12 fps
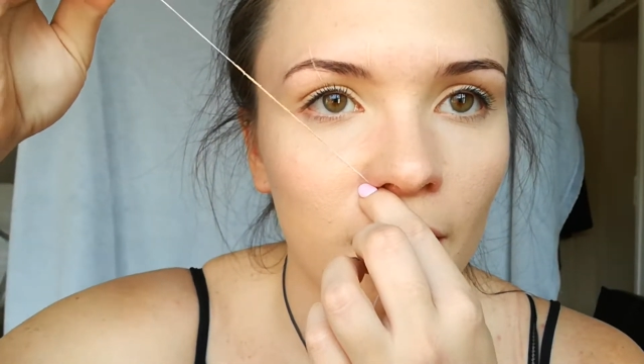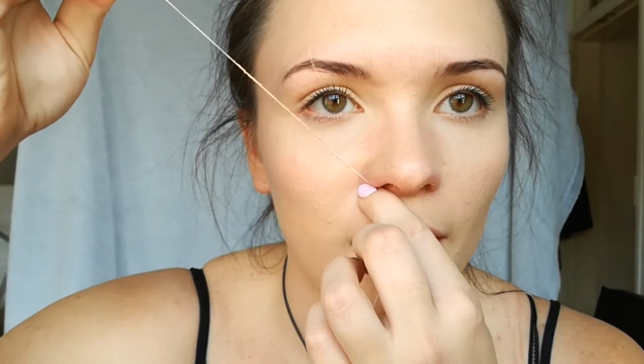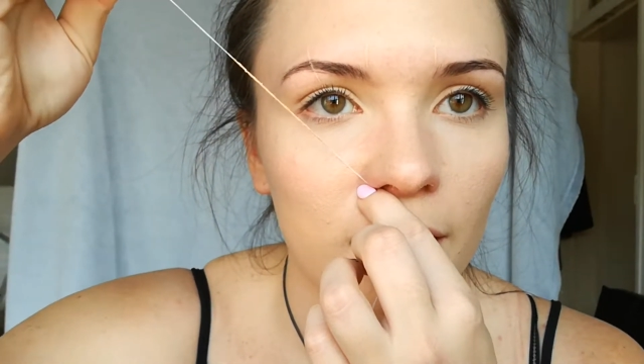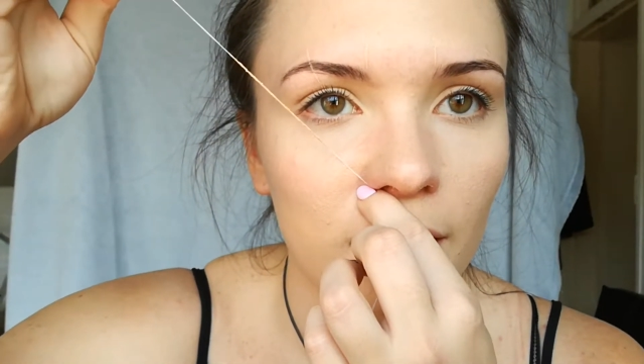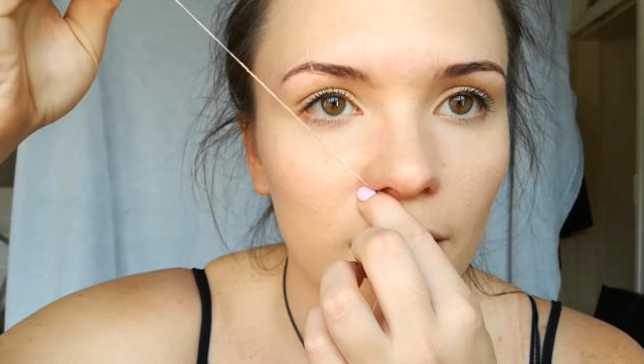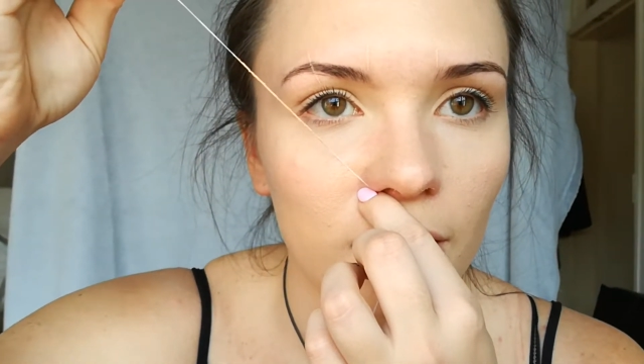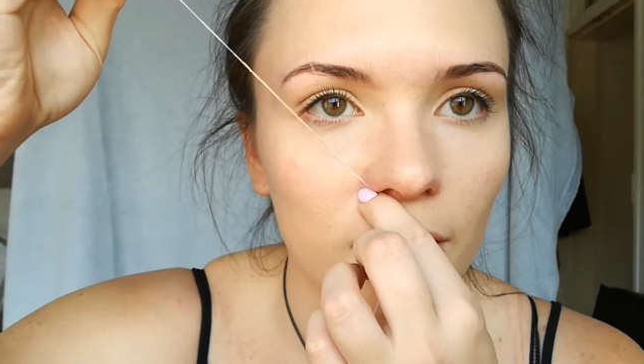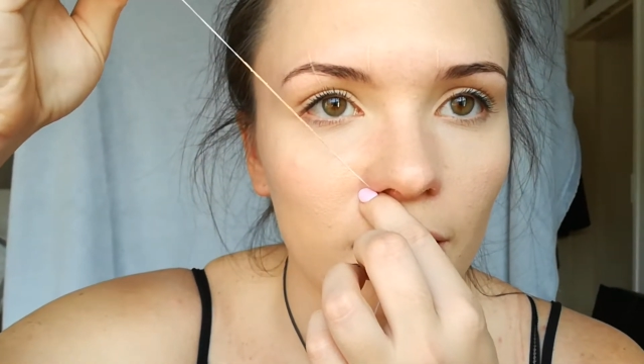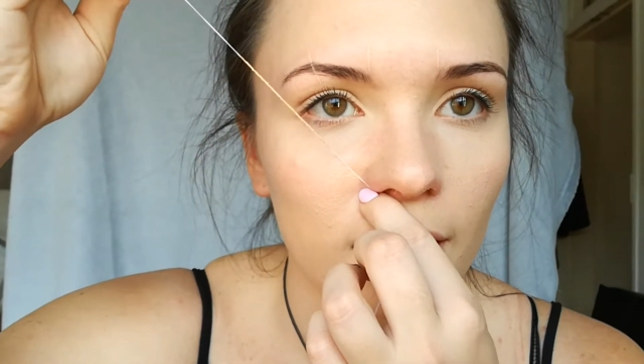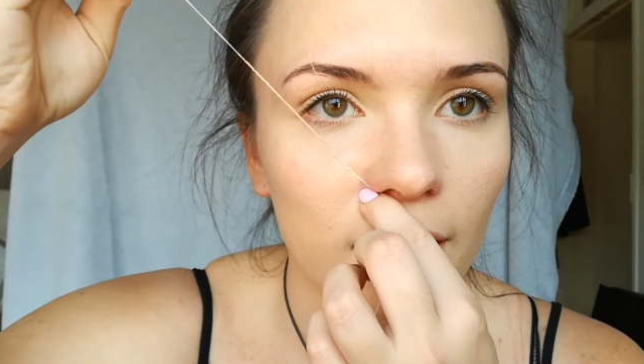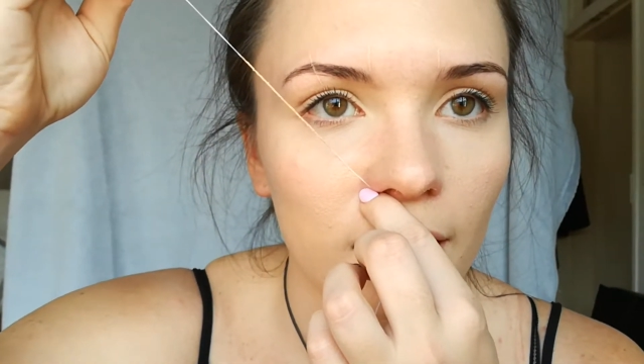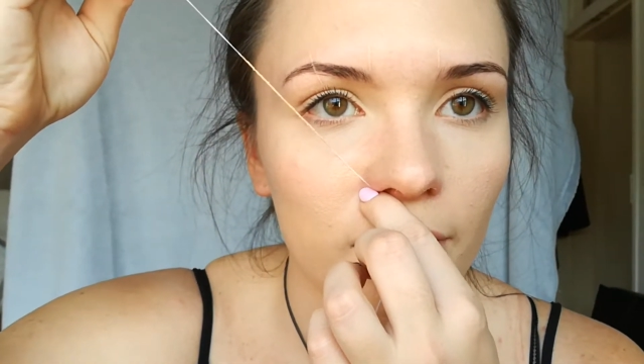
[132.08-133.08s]
And the third
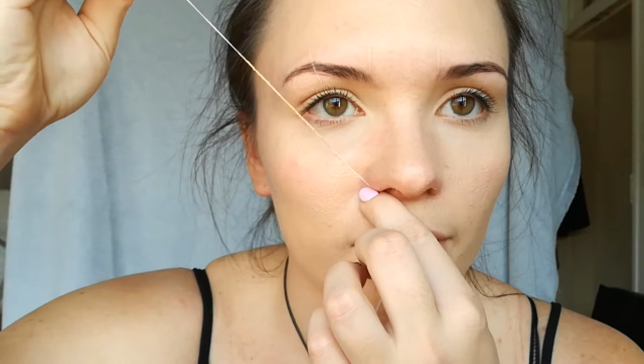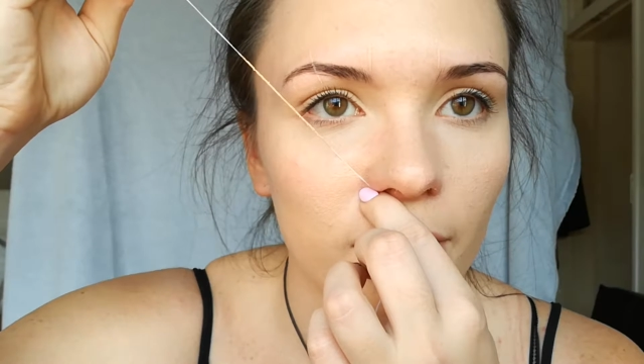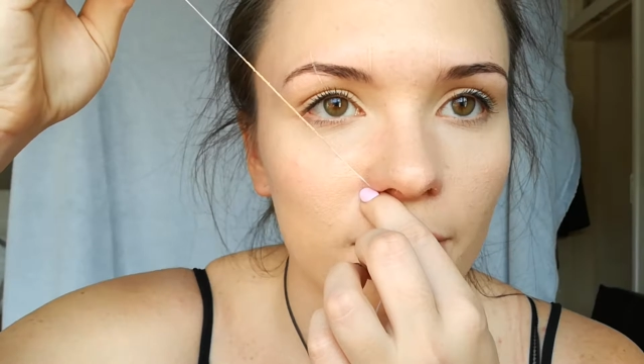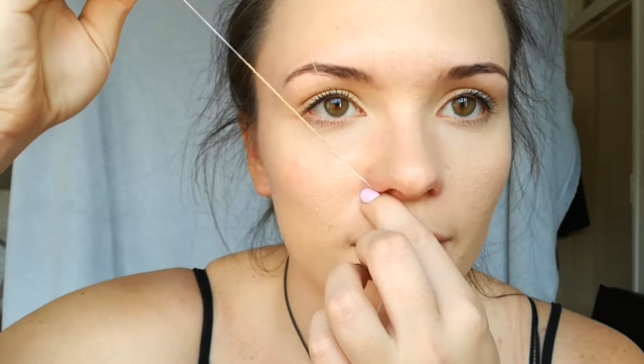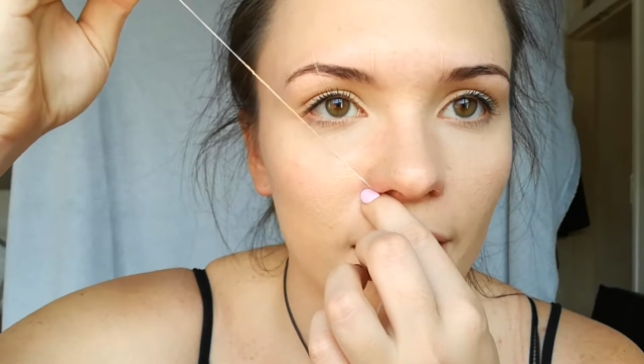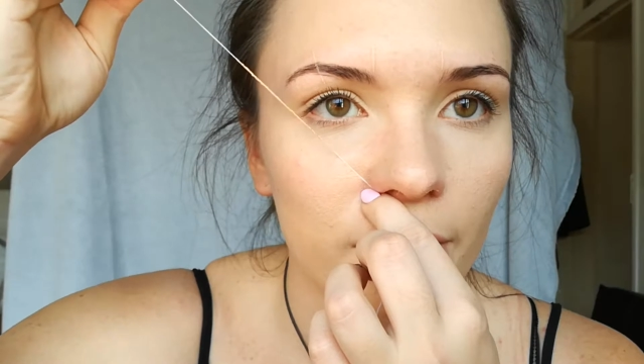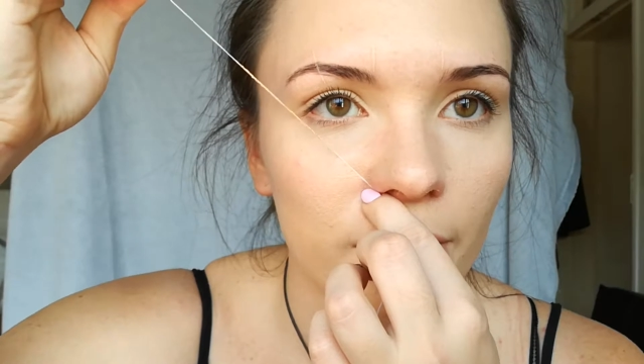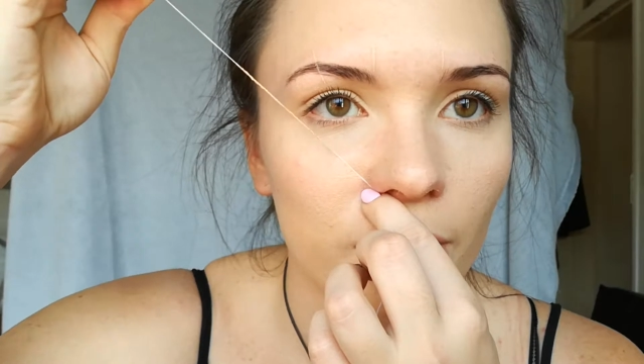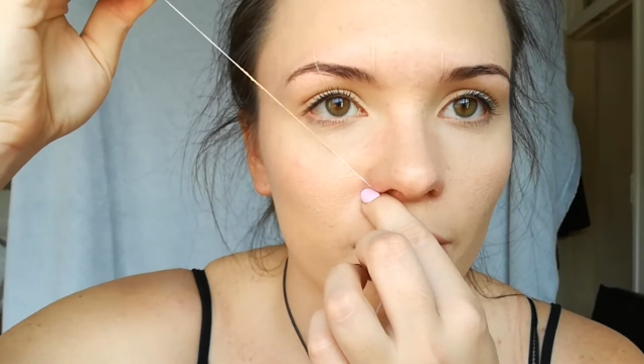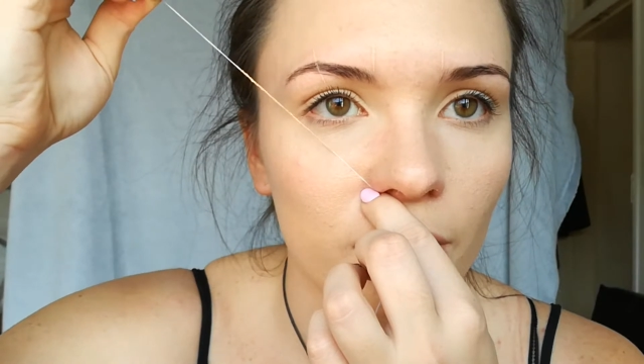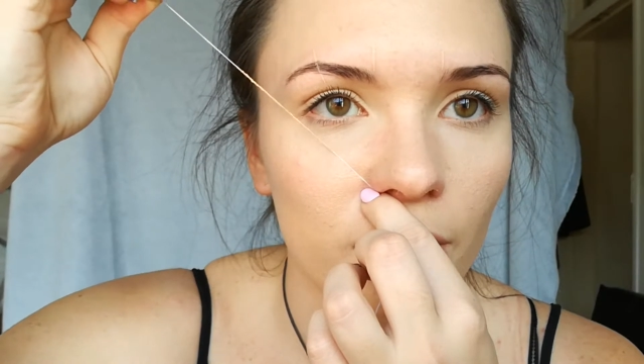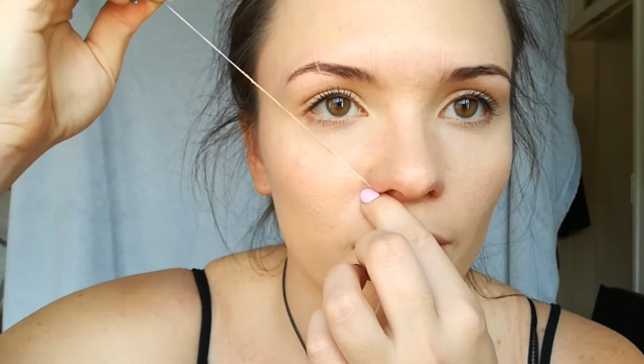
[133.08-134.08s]
line from the outer
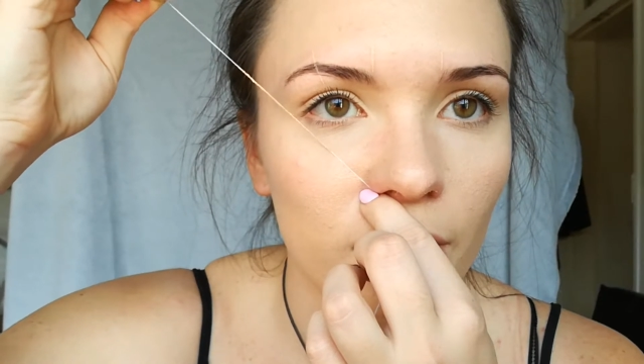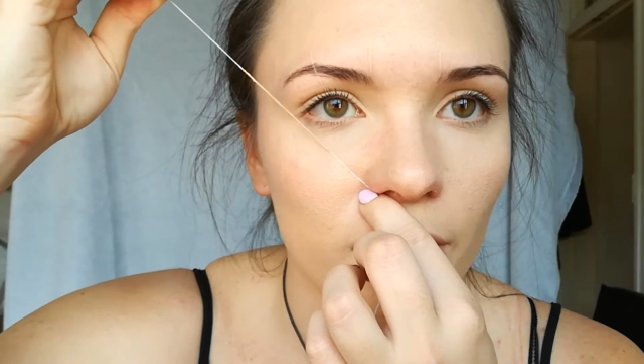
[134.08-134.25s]
corner